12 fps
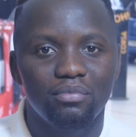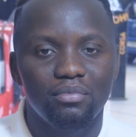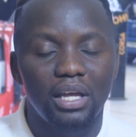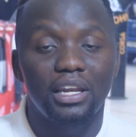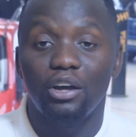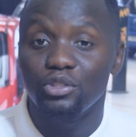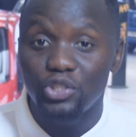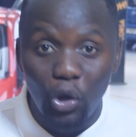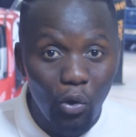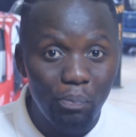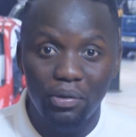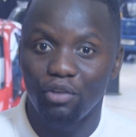Now,
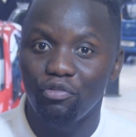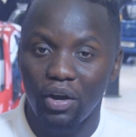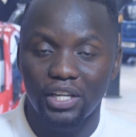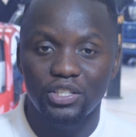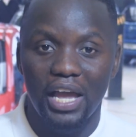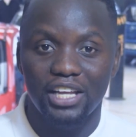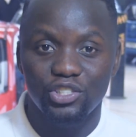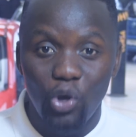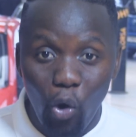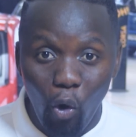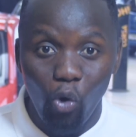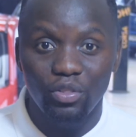don't be afraid to ask
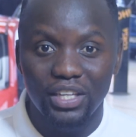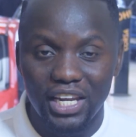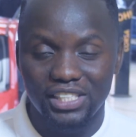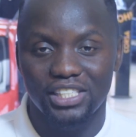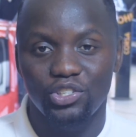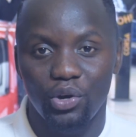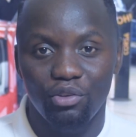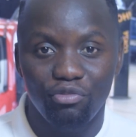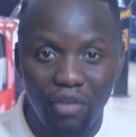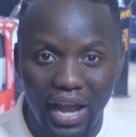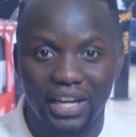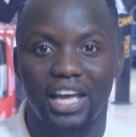all the necessary
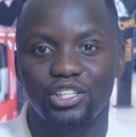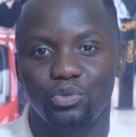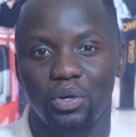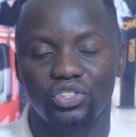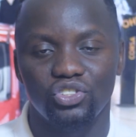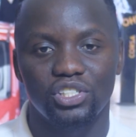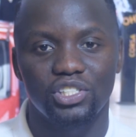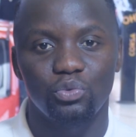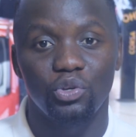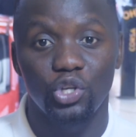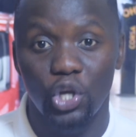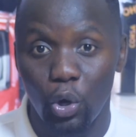finance questions when
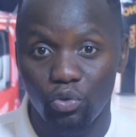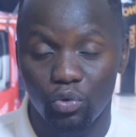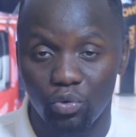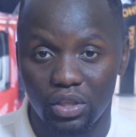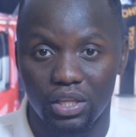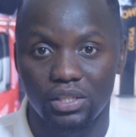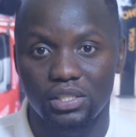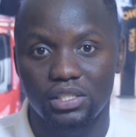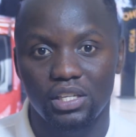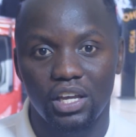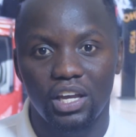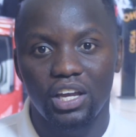you go through this
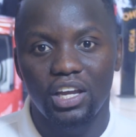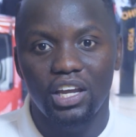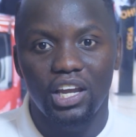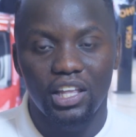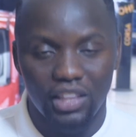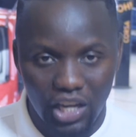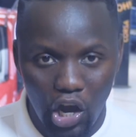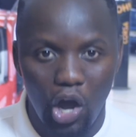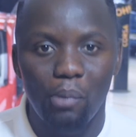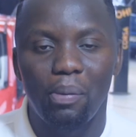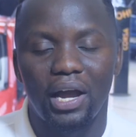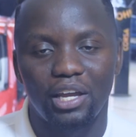in the car
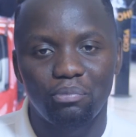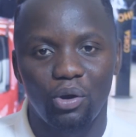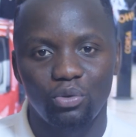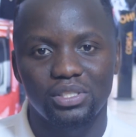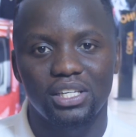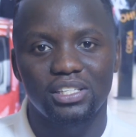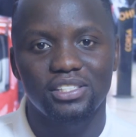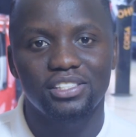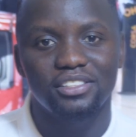buying process.